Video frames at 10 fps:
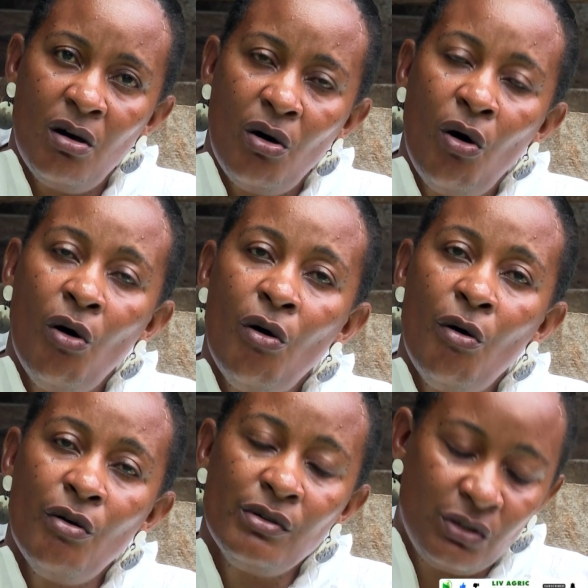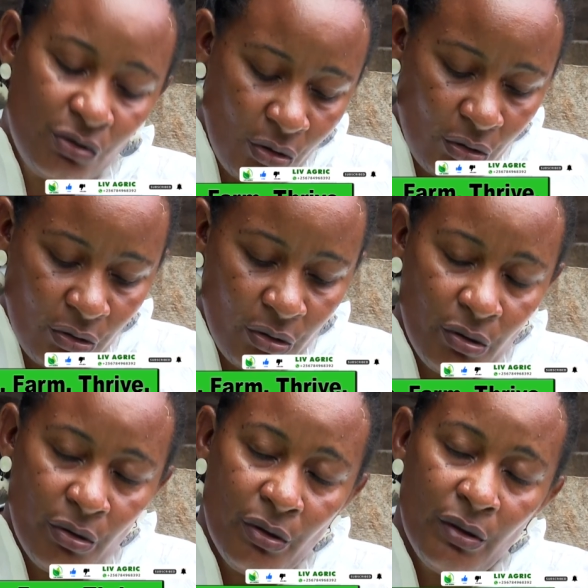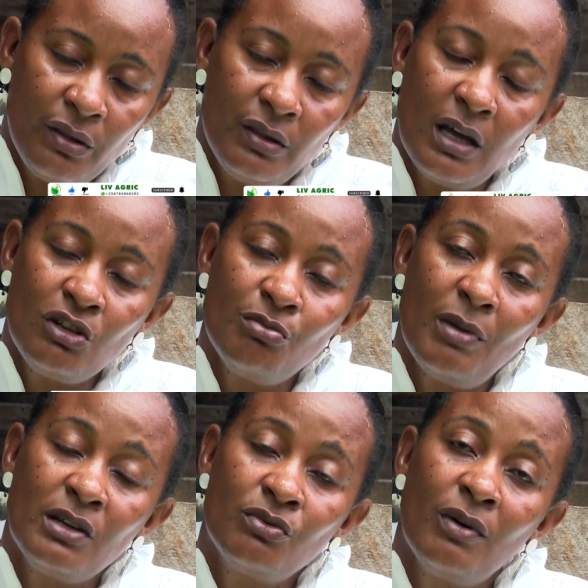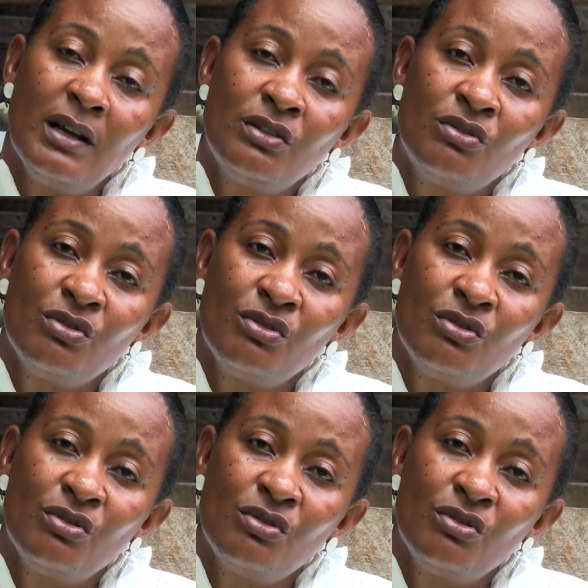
or stock that you might want to